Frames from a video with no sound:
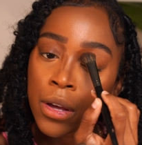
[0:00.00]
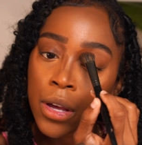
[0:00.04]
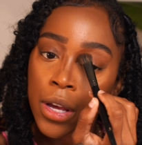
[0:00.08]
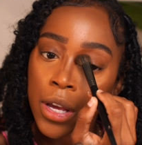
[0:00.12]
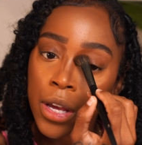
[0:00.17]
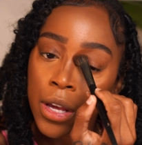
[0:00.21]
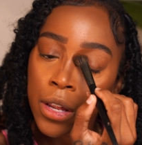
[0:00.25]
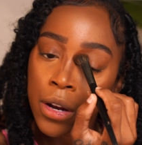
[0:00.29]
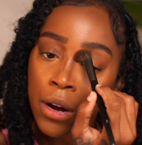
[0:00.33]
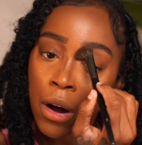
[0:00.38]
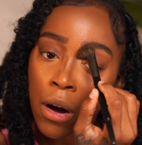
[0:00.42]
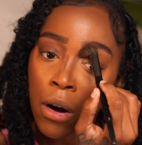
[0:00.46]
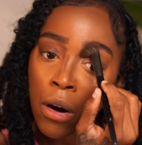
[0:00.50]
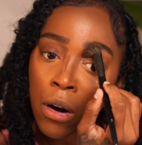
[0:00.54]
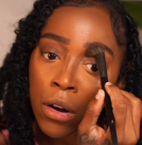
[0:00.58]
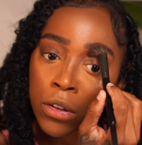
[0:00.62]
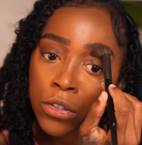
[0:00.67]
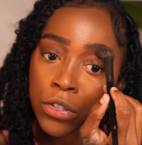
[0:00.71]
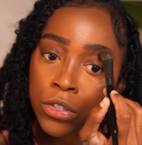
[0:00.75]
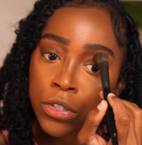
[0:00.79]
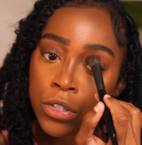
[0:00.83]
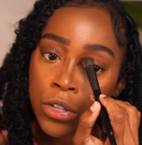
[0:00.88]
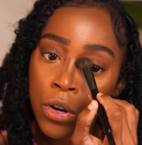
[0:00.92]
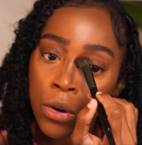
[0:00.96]
it'll all
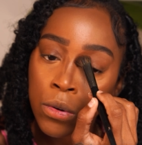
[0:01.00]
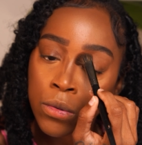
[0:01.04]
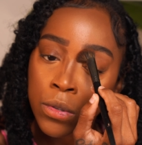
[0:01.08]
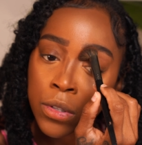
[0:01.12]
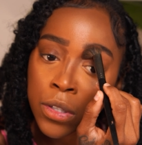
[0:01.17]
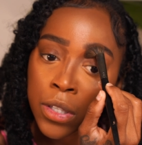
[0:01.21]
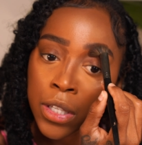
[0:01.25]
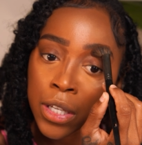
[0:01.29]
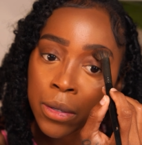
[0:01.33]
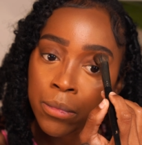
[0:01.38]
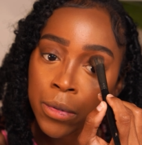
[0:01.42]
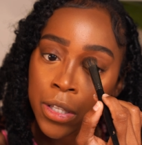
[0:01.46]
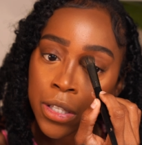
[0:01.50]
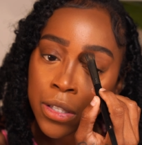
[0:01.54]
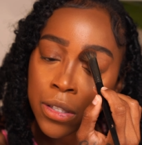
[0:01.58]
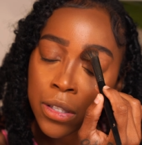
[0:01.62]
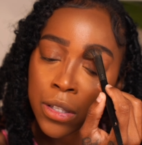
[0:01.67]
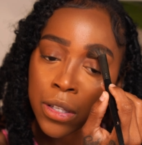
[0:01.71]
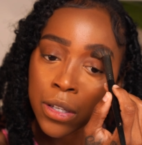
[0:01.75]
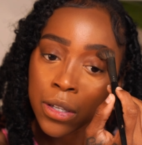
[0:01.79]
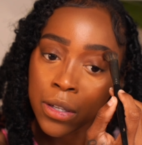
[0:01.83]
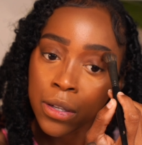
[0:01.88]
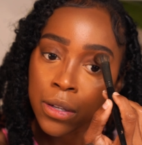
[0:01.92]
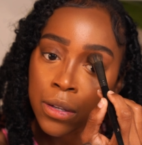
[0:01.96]
just go
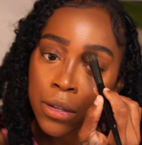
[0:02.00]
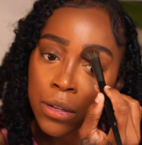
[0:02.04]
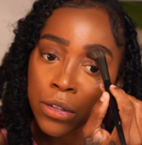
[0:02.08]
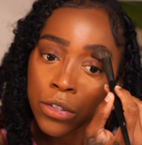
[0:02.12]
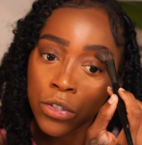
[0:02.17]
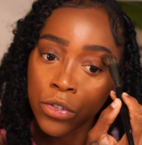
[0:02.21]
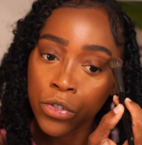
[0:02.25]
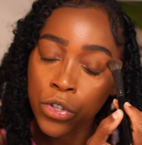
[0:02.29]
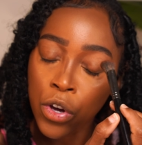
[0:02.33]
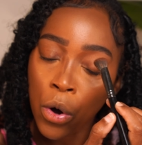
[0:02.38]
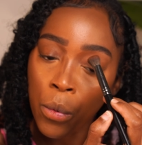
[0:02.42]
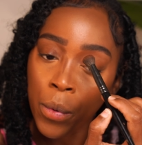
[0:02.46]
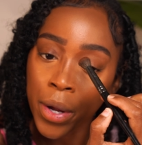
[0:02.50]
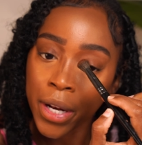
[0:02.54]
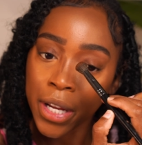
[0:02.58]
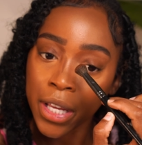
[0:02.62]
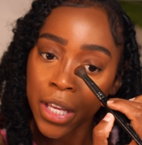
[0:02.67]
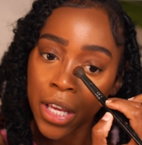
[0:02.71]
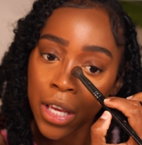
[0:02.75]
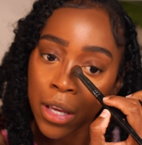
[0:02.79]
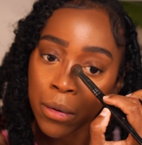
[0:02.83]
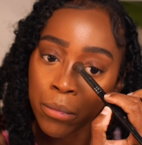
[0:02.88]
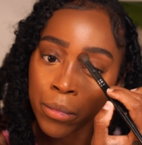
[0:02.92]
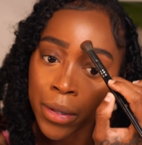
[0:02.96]
seamlessly. You don't want to
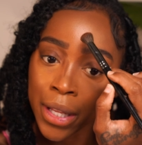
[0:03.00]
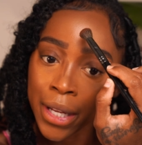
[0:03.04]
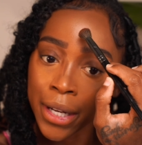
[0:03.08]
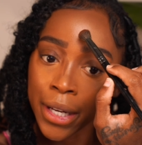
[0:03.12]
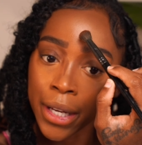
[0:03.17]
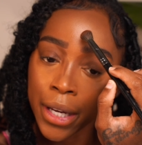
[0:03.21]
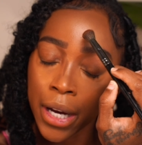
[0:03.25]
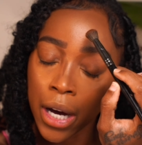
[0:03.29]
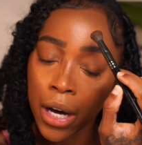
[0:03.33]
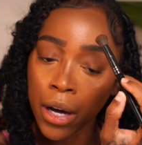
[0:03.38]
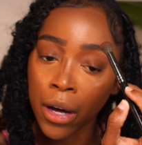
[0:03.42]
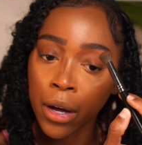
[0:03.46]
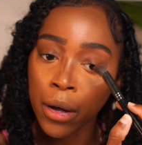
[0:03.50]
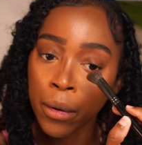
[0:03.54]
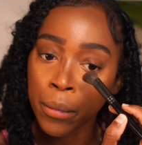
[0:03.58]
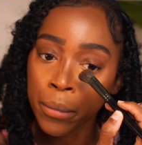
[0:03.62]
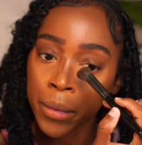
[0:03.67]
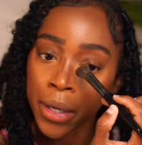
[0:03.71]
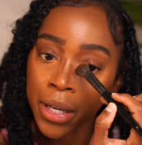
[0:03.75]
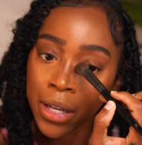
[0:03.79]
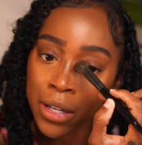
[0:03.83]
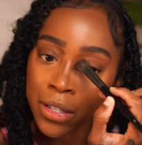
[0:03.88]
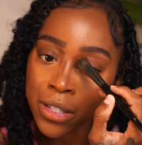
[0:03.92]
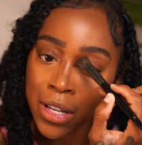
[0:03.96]
keep blending up
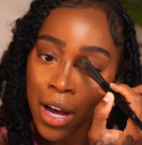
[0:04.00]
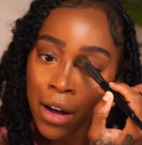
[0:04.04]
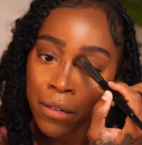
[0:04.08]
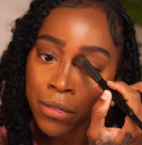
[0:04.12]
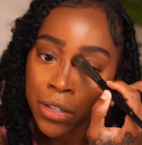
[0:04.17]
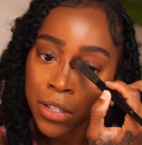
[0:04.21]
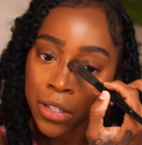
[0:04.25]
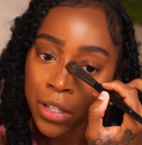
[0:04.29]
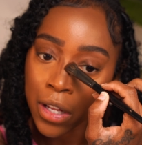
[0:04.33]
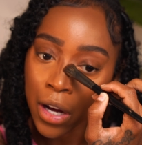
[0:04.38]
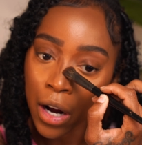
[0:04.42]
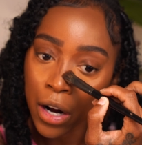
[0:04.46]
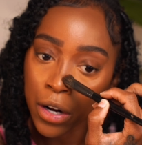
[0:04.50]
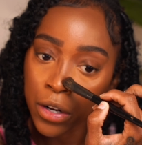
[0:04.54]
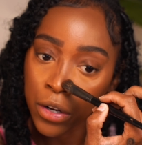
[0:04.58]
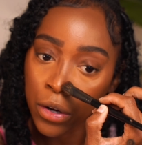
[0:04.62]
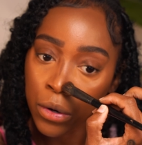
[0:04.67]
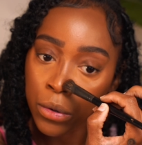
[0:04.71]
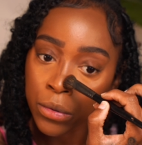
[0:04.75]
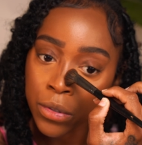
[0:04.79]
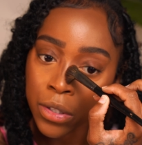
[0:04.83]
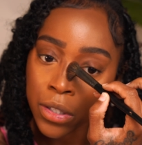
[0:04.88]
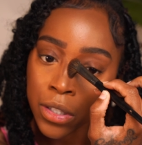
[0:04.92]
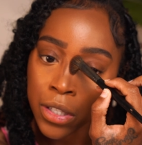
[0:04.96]
because obviously our
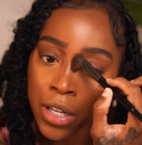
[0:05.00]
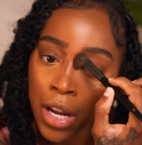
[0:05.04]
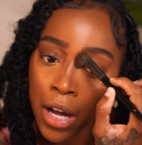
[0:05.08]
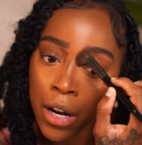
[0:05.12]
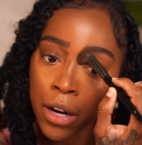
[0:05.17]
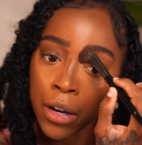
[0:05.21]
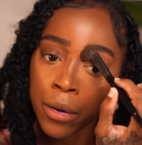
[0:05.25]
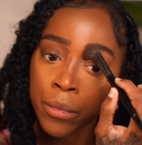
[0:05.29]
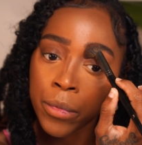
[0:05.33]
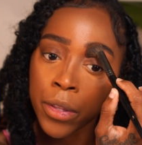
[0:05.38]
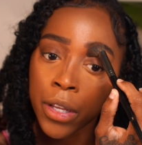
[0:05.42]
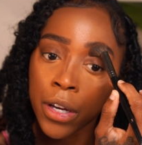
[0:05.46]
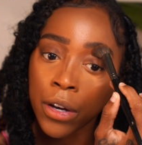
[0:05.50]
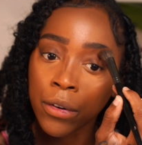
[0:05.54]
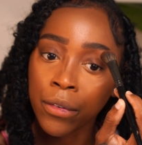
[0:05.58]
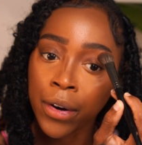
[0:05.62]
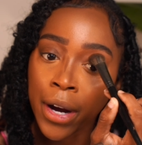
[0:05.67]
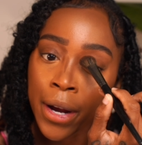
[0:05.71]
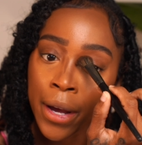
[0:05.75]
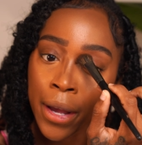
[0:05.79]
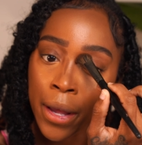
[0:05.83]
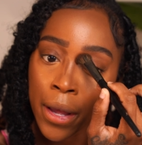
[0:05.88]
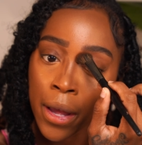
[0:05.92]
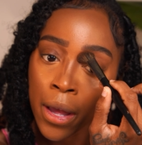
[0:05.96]
nose is not up there,
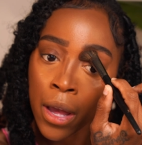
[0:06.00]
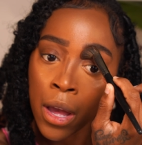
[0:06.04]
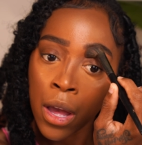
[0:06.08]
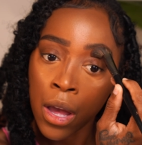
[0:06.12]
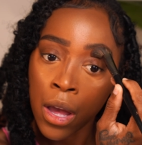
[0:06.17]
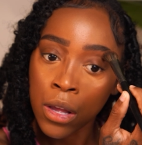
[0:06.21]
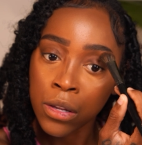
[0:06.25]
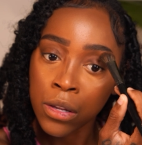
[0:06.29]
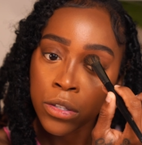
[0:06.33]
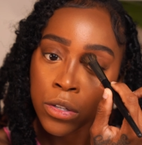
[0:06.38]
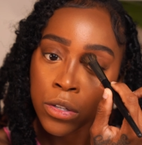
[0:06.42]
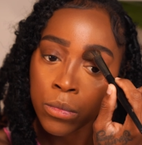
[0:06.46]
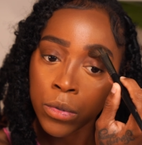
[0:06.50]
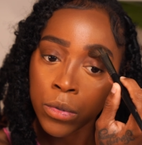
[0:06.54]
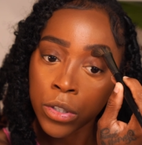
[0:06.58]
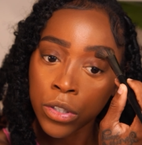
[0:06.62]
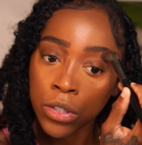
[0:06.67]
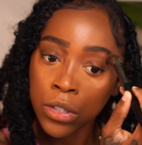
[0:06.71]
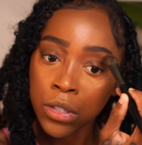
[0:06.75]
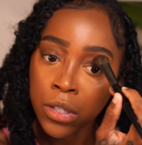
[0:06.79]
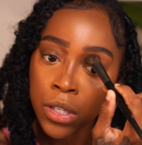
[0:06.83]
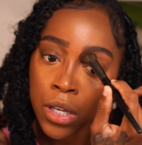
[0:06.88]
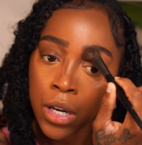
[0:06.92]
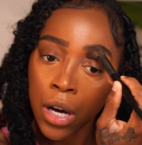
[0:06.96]
right? So we're
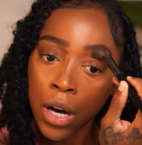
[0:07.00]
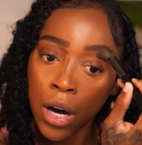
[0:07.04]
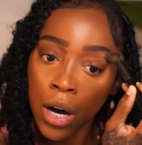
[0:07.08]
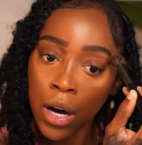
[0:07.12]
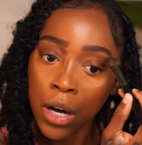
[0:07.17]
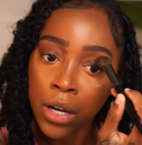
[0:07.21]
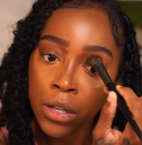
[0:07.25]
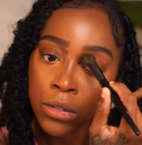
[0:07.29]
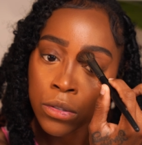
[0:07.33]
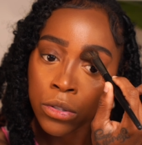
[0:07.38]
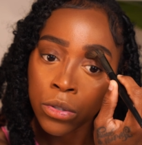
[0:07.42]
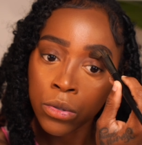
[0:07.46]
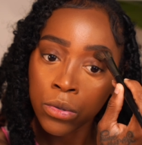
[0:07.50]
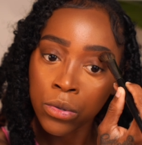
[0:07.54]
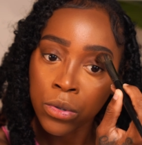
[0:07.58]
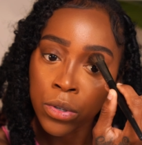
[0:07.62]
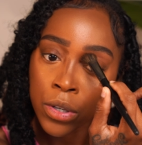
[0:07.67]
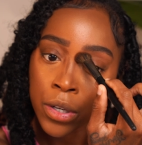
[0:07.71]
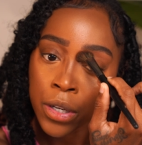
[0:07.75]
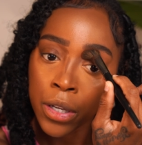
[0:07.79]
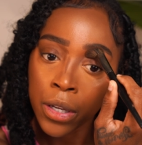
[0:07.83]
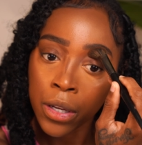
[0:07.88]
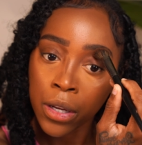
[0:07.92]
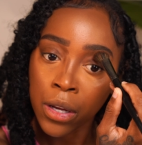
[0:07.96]
just
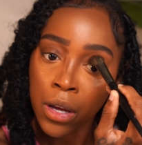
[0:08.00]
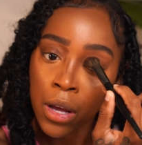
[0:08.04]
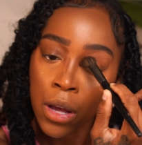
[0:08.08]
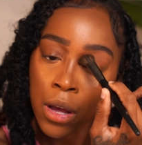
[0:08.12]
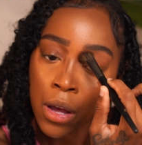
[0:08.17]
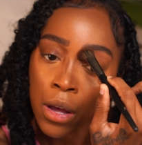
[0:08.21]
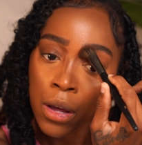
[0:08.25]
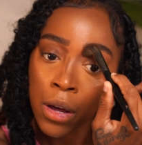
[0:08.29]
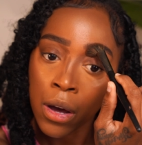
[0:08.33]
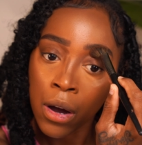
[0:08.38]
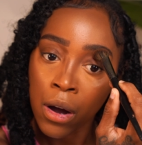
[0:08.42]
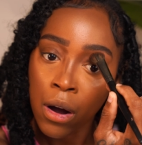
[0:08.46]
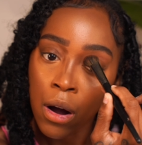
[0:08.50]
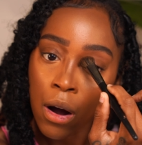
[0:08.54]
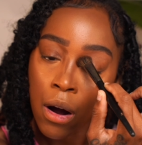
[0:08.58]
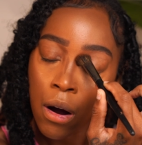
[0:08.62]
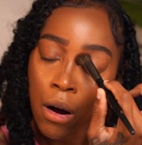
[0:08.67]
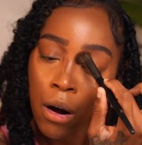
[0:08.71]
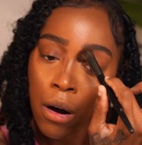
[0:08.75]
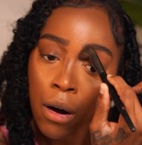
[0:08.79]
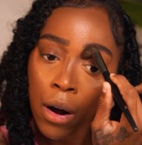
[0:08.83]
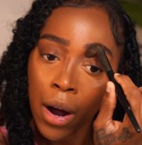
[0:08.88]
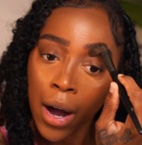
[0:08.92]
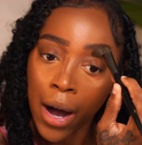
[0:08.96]
contouring
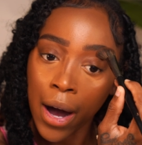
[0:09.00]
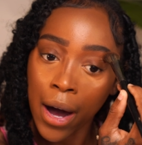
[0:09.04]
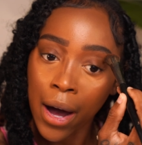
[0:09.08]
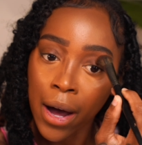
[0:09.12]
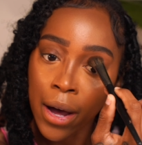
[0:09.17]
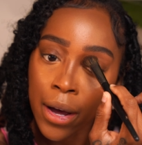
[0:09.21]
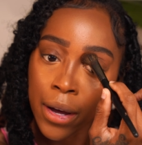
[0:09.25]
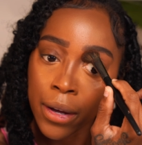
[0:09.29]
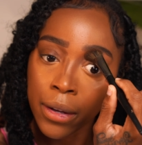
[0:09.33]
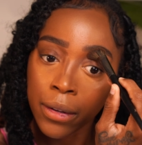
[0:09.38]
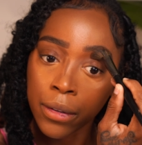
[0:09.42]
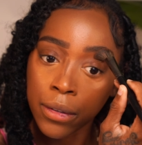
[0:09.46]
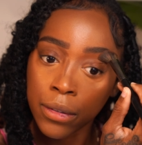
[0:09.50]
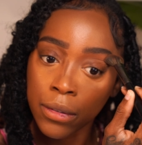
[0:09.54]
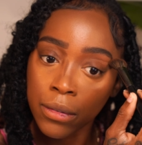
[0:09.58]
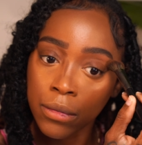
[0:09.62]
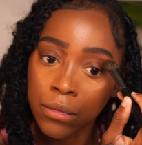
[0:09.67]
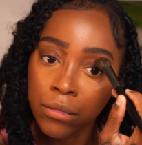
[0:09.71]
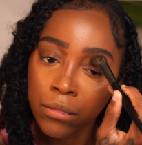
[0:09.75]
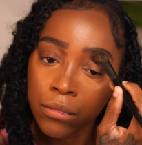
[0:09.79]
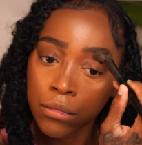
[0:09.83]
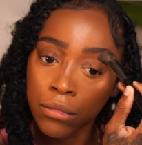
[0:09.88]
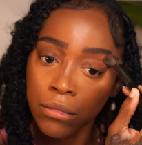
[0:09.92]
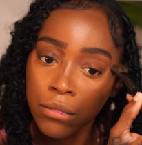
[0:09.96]
our eye
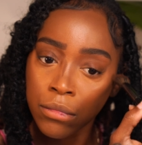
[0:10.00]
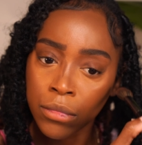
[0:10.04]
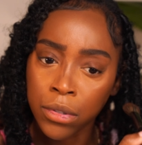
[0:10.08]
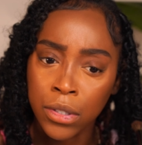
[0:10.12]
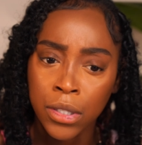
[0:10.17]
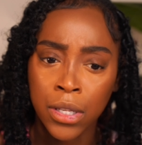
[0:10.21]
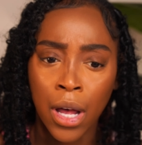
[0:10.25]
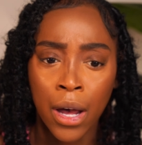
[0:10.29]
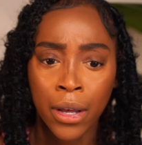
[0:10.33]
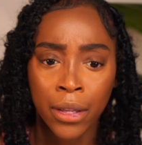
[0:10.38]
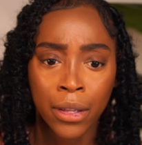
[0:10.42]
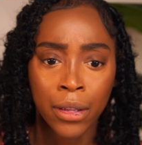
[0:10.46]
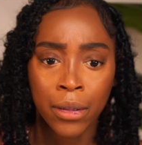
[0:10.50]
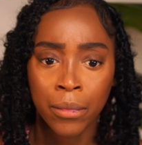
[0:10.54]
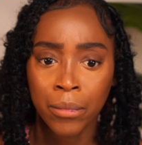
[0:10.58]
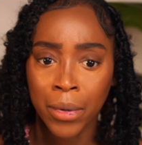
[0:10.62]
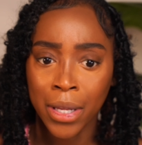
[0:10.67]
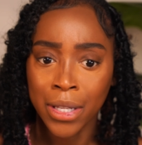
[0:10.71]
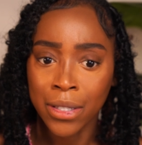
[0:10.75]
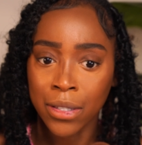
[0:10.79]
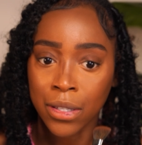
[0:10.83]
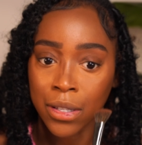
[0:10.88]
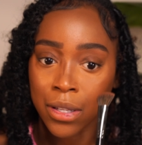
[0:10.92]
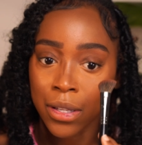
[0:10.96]
socket
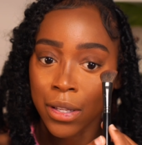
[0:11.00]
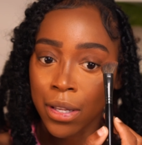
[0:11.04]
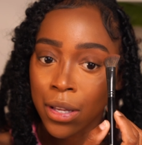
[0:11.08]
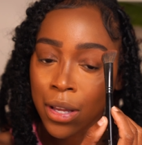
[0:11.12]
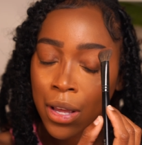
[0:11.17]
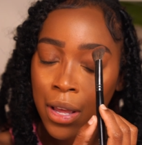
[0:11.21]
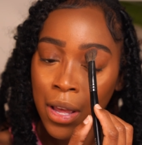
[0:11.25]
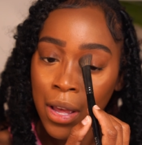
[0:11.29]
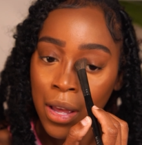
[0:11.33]
basically.